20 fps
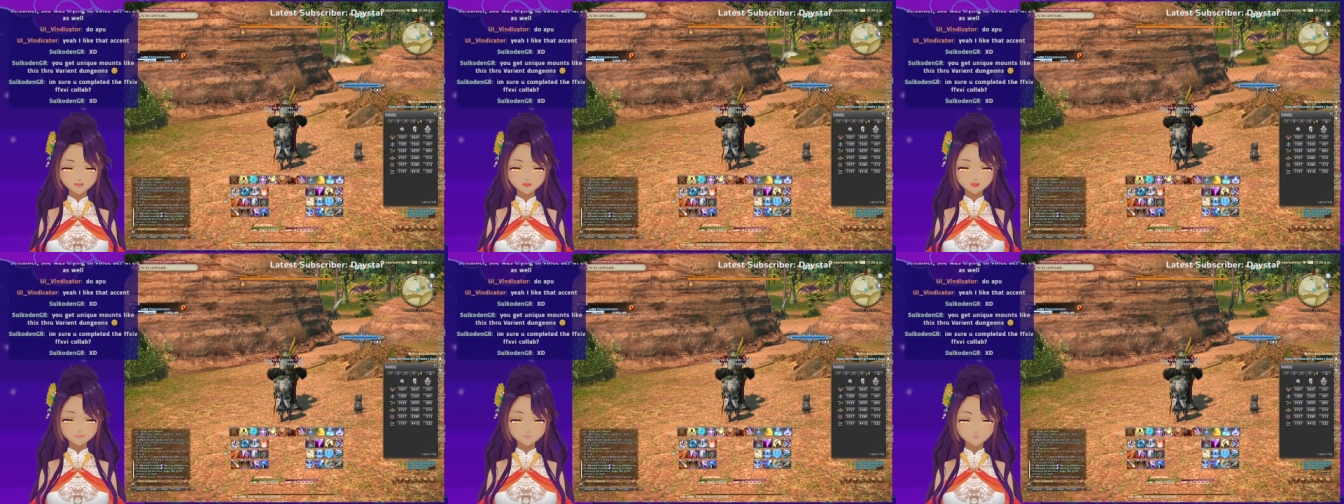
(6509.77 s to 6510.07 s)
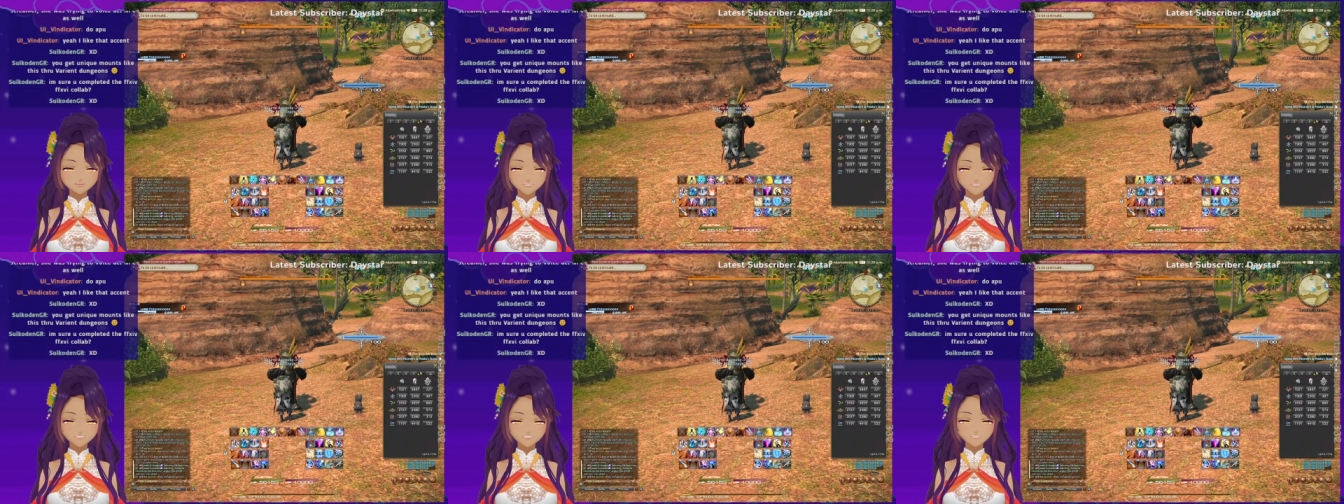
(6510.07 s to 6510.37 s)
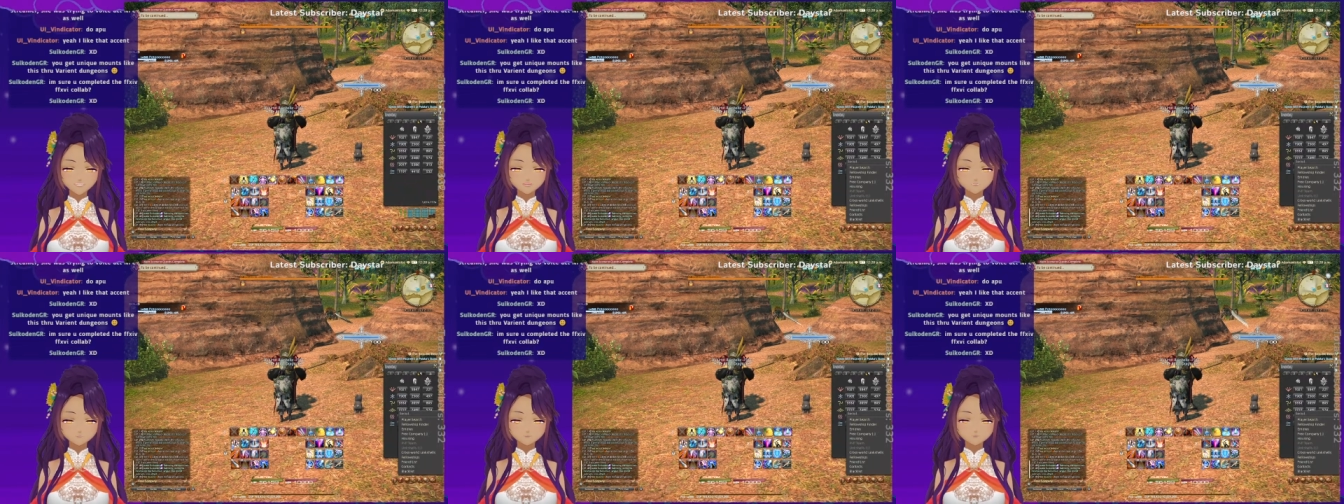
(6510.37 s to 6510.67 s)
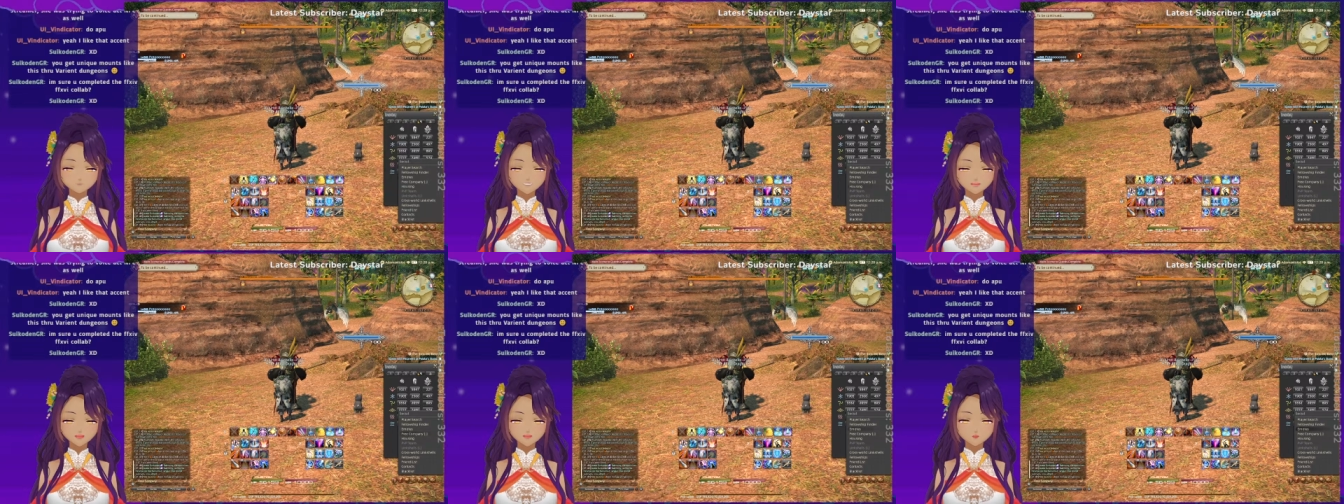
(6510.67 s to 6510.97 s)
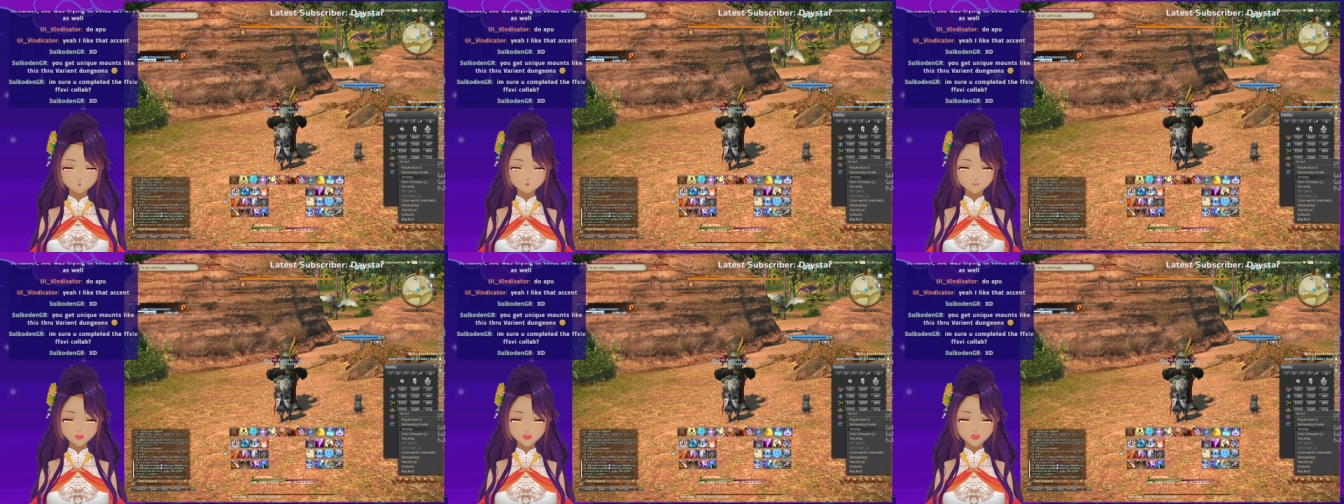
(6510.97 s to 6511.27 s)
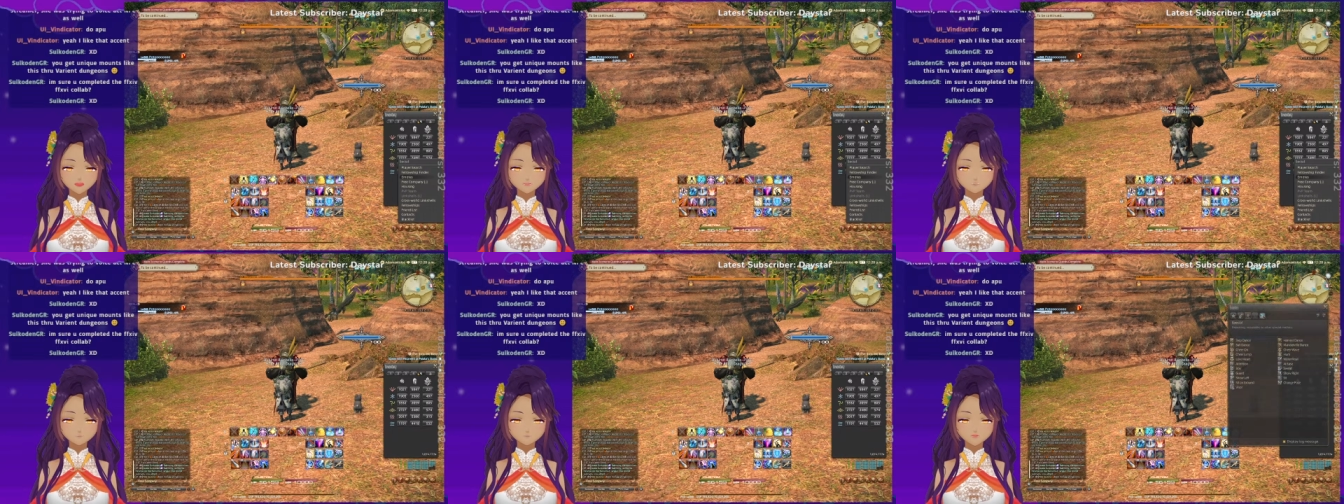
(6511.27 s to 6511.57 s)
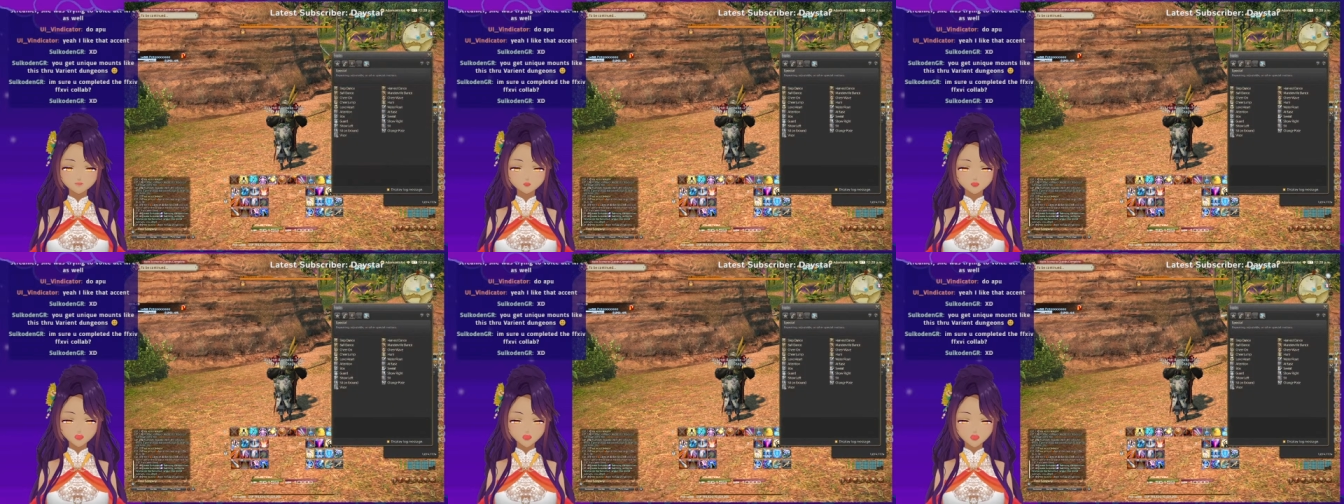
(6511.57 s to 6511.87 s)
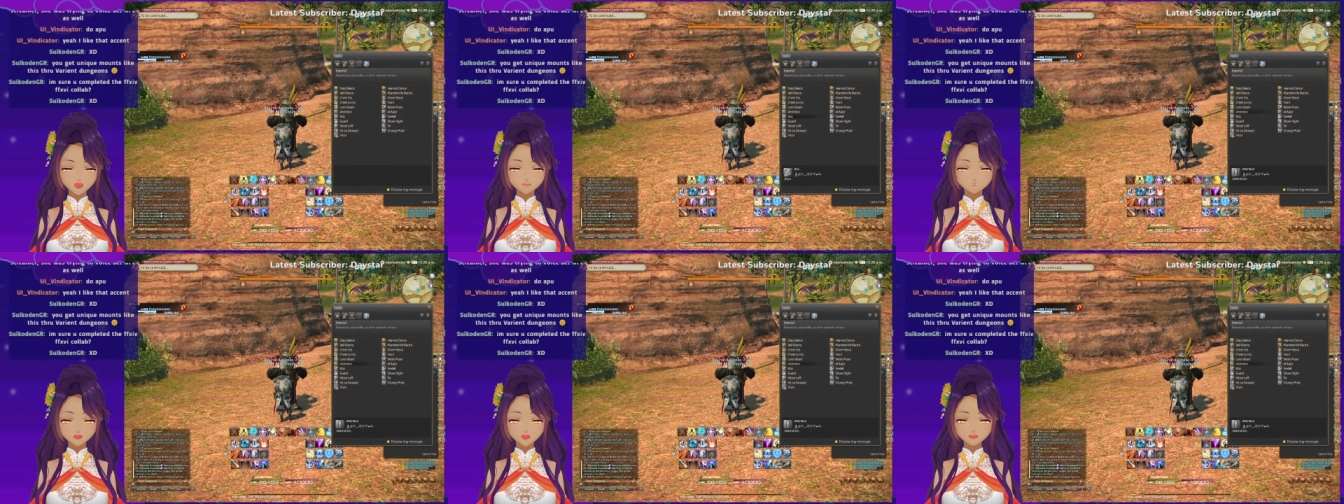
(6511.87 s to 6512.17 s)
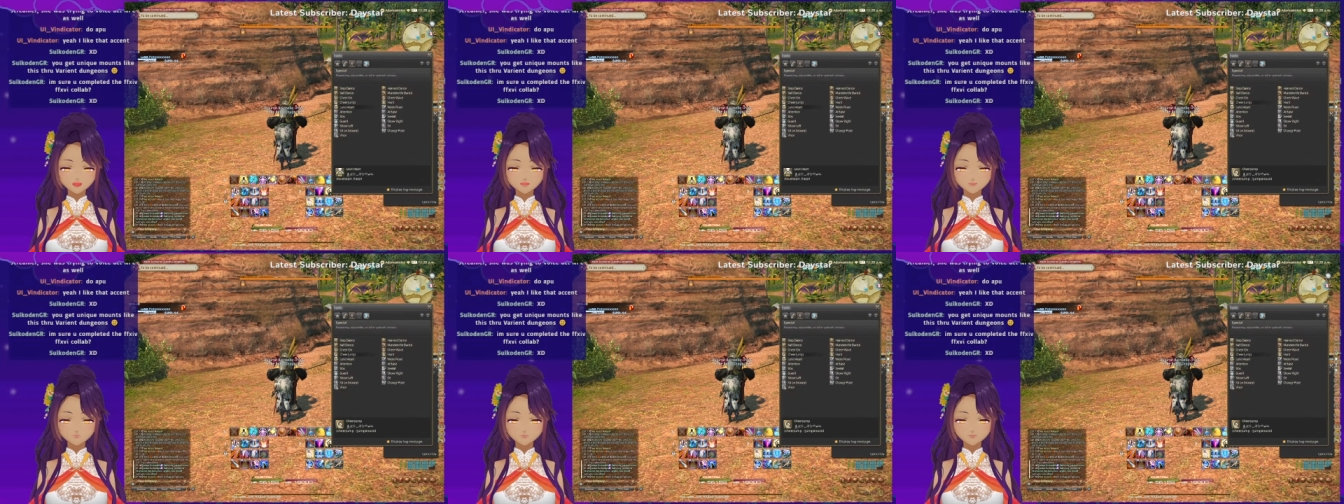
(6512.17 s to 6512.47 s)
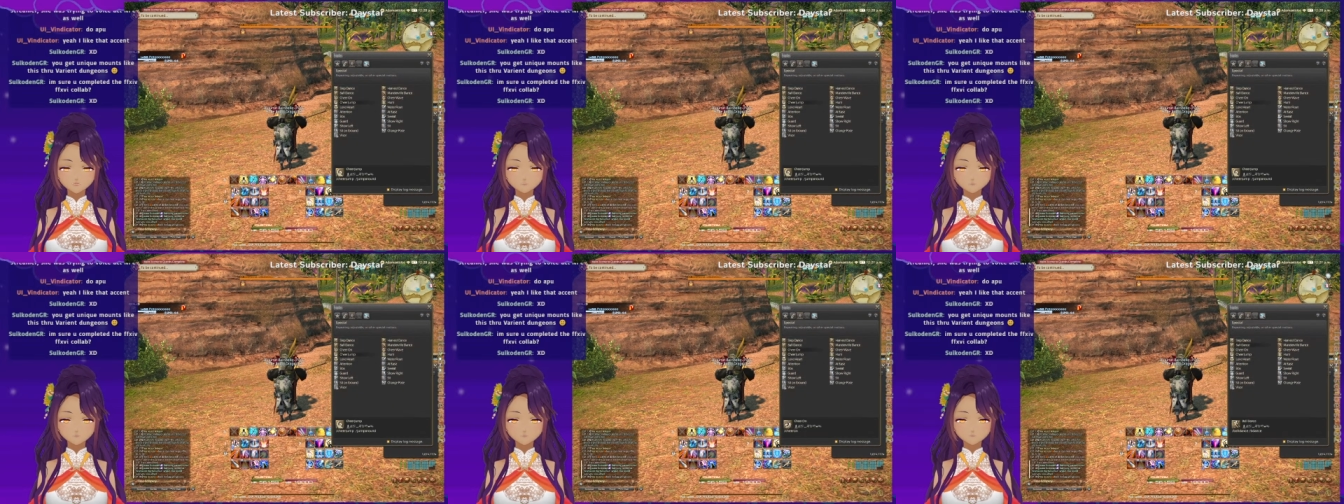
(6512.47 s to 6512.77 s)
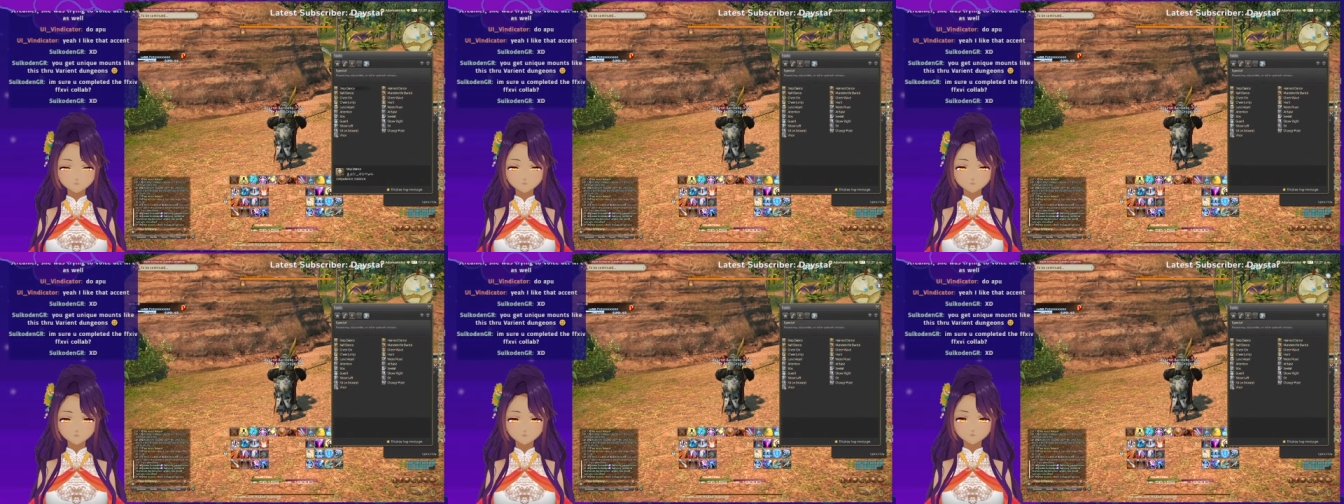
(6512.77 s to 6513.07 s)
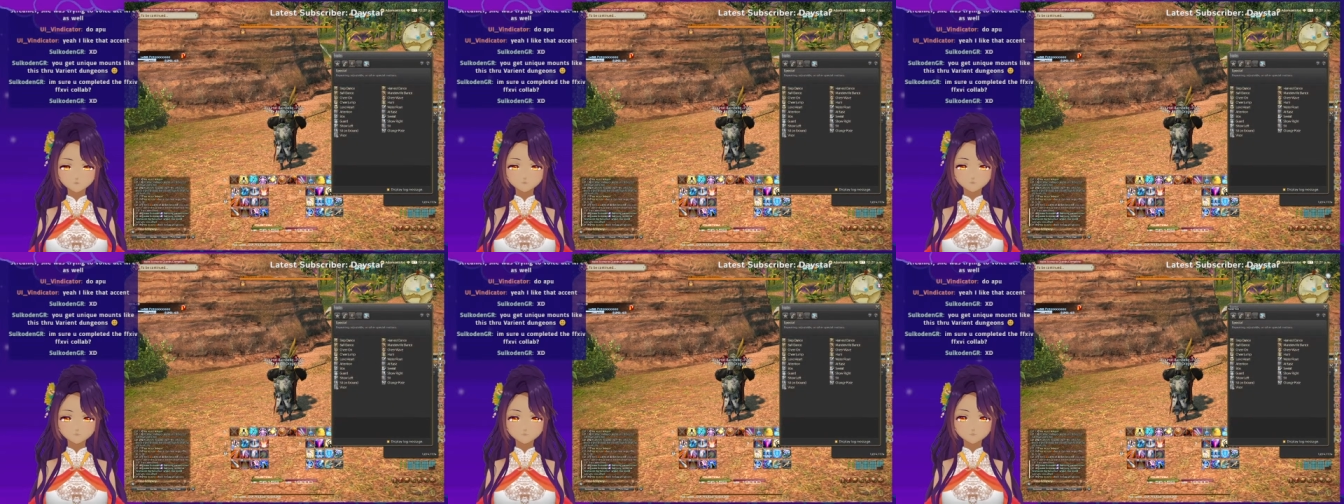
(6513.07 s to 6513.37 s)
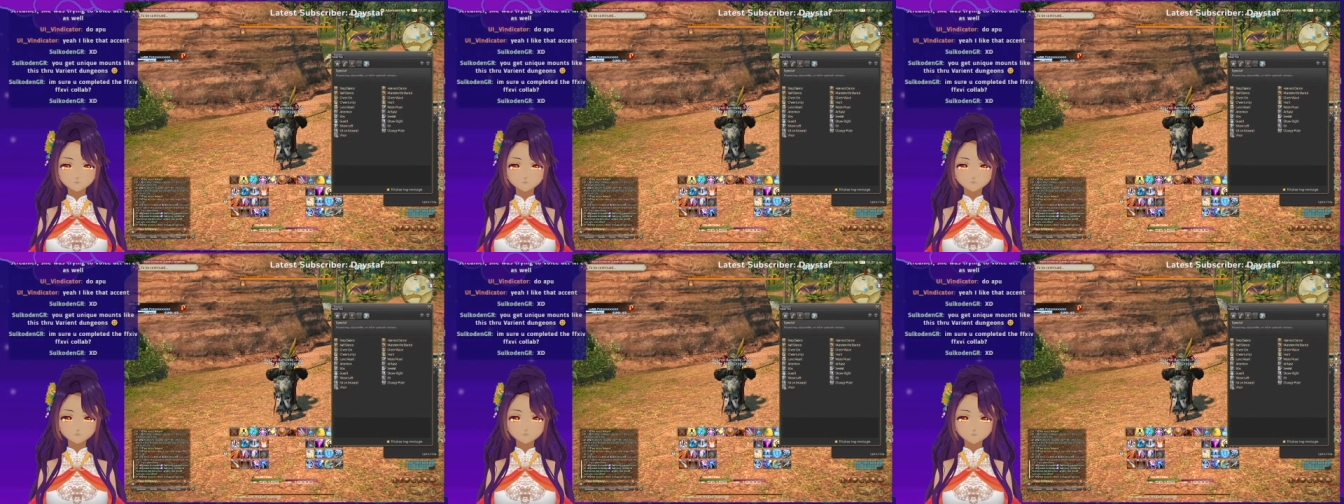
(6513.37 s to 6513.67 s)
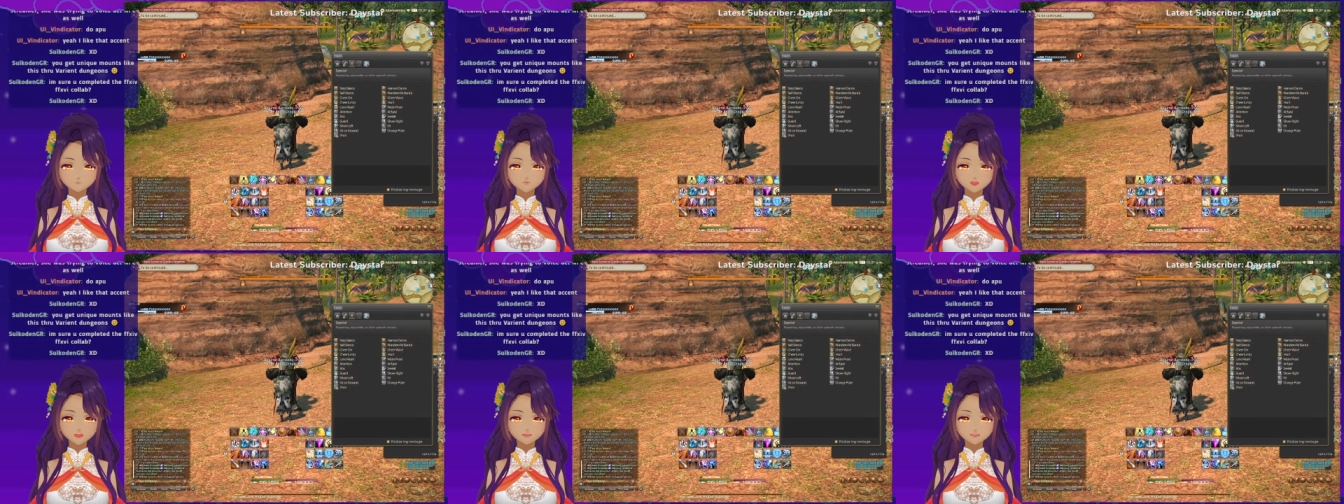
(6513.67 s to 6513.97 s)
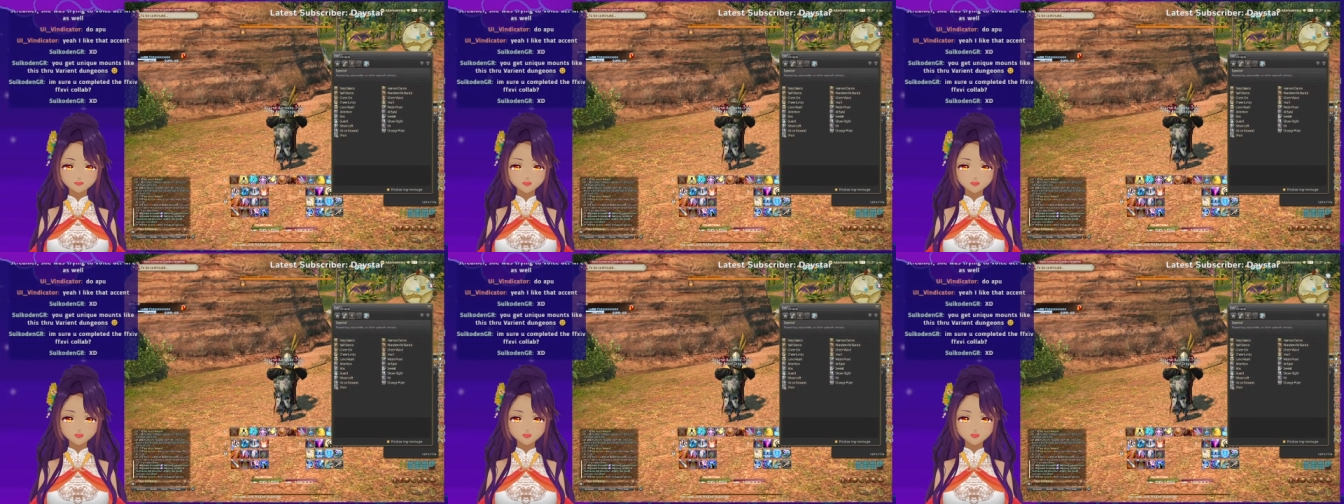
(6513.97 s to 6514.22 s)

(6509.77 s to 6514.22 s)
okay. Thank you though. Emote. Hold on. Hold on.